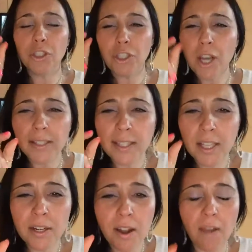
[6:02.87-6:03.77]
just
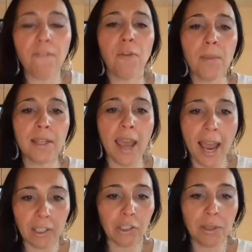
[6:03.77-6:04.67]
enough for me to
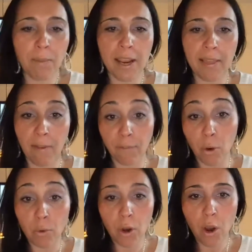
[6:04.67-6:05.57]
actually make that
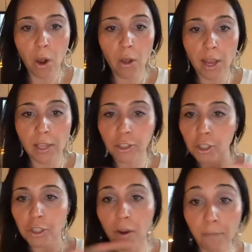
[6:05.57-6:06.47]
phone call and
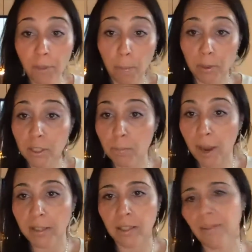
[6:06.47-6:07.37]
shift the
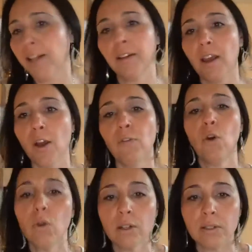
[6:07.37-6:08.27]
perspective. And of
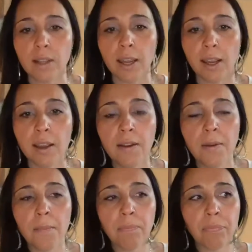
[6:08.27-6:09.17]
course, like,
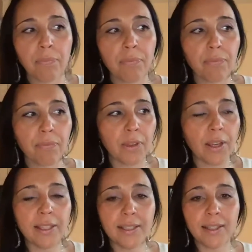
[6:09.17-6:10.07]

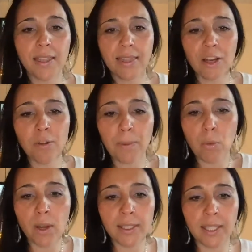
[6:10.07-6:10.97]
the therapy
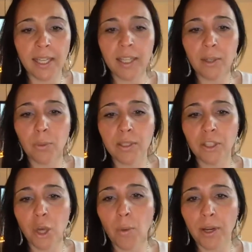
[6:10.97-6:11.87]
wasn't it. It
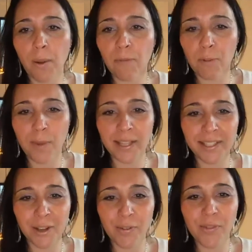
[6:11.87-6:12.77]
was showing up for
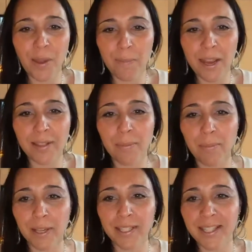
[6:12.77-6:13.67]
myself that made the
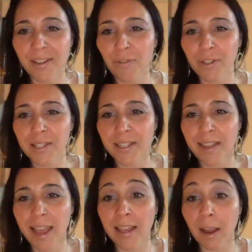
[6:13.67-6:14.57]
biggest difference in
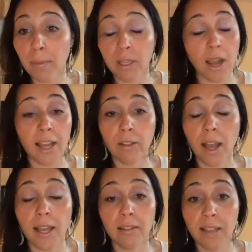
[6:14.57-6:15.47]
that. I mean,
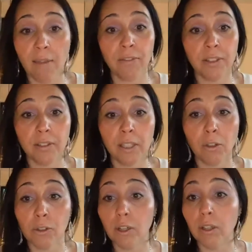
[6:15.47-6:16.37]
I definitely
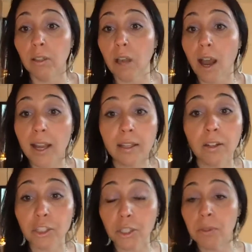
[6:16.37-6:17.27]
learned a lot.
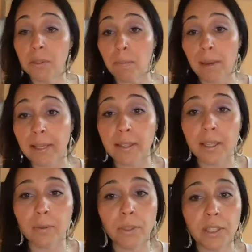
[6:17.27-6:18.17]
She was
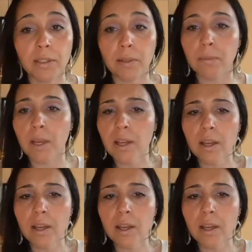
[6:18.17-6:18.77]
amazing. We did some